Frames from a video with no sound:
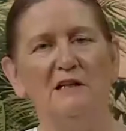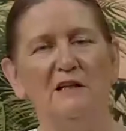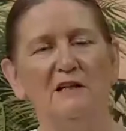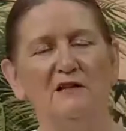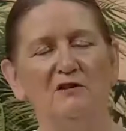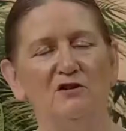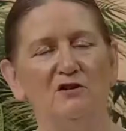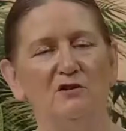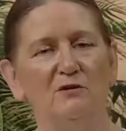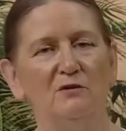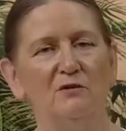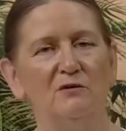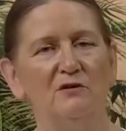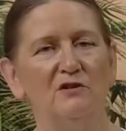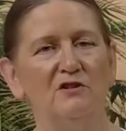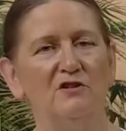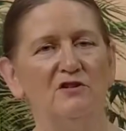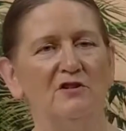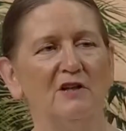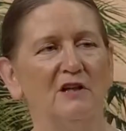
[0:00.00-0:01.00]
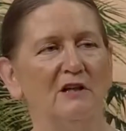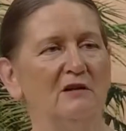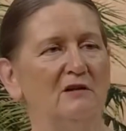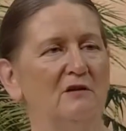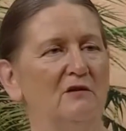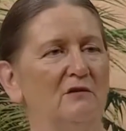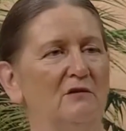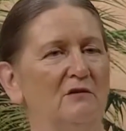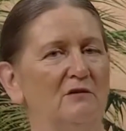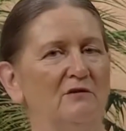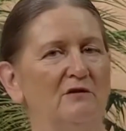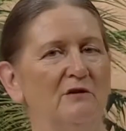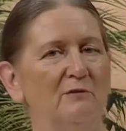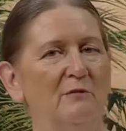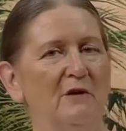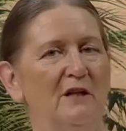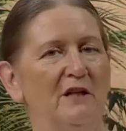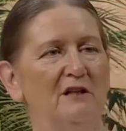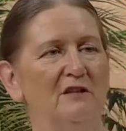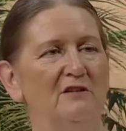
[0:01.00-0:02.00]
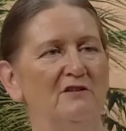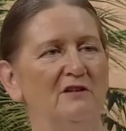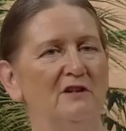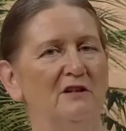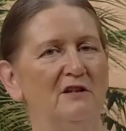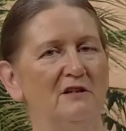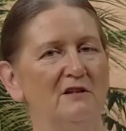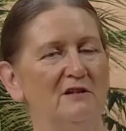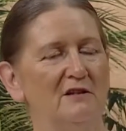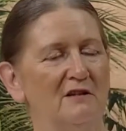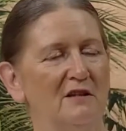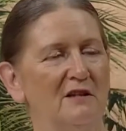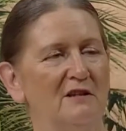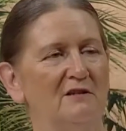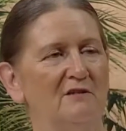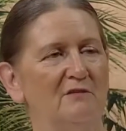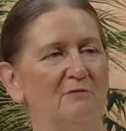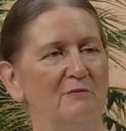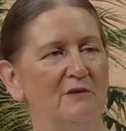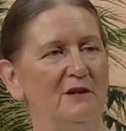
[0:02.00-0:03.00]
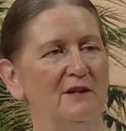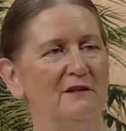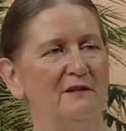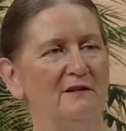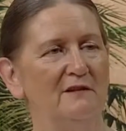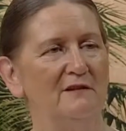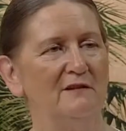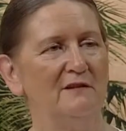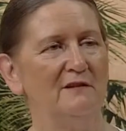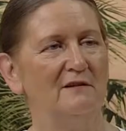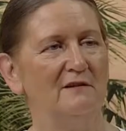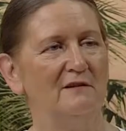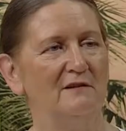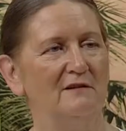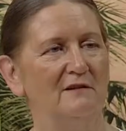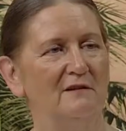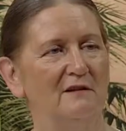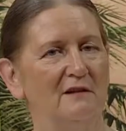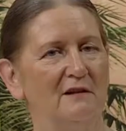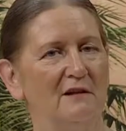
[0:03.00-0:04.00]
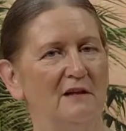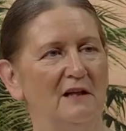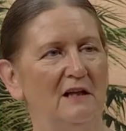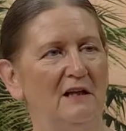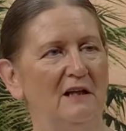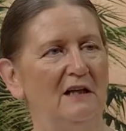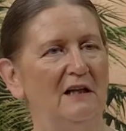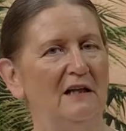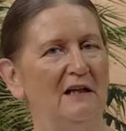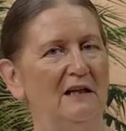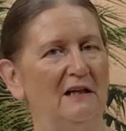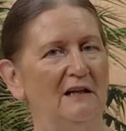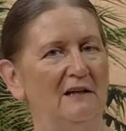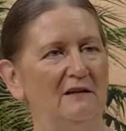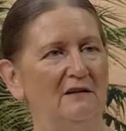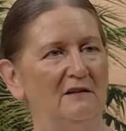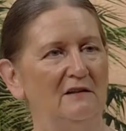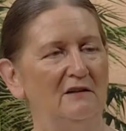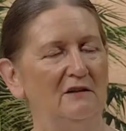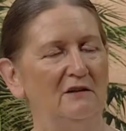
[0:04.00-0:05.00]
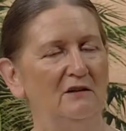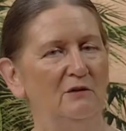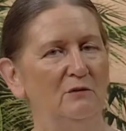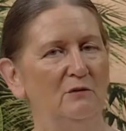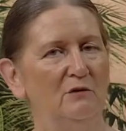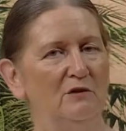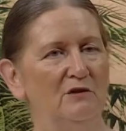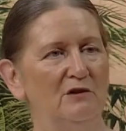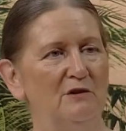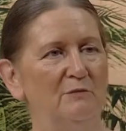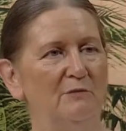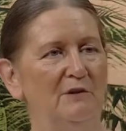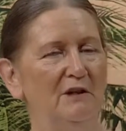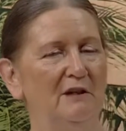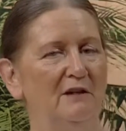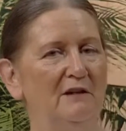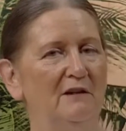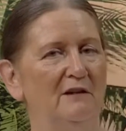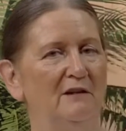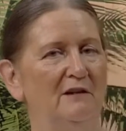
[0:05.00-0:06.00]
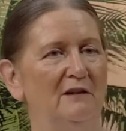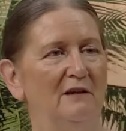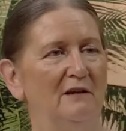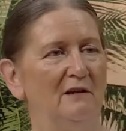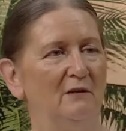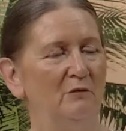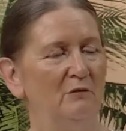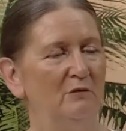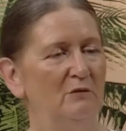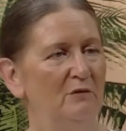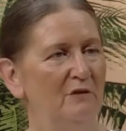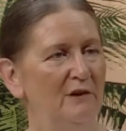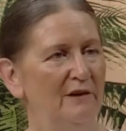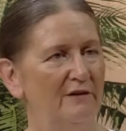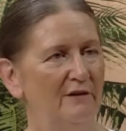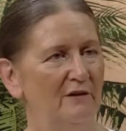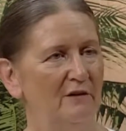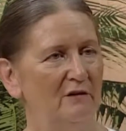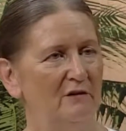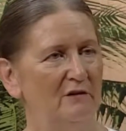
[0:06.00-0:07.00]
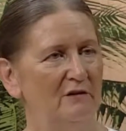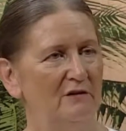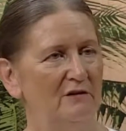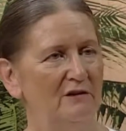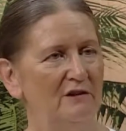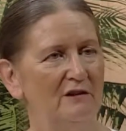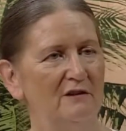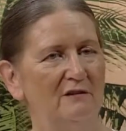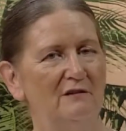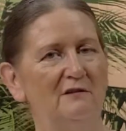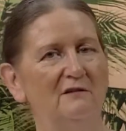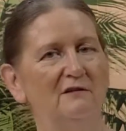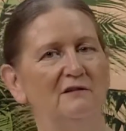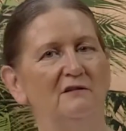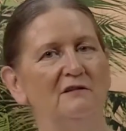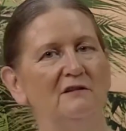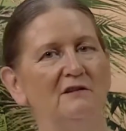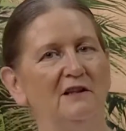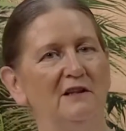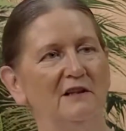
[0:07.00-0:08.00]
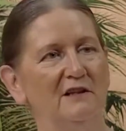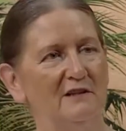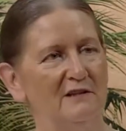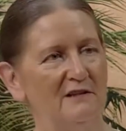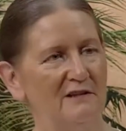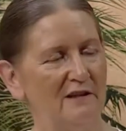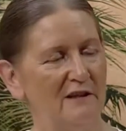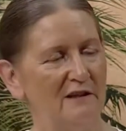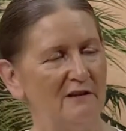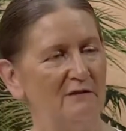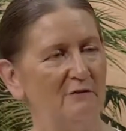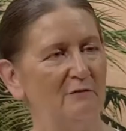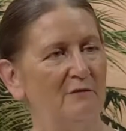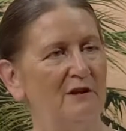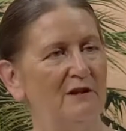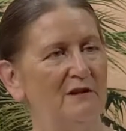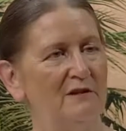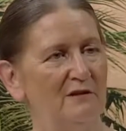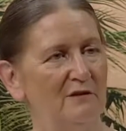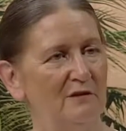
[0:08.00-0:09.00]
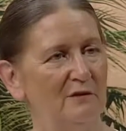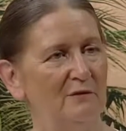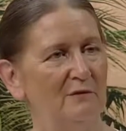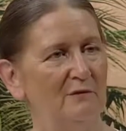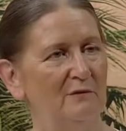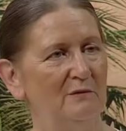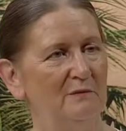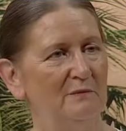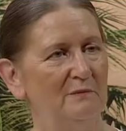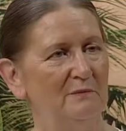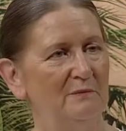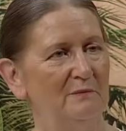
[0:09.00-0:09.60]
ensures that God remains in a state of bliss. And you want to be with God in a state of bliss too,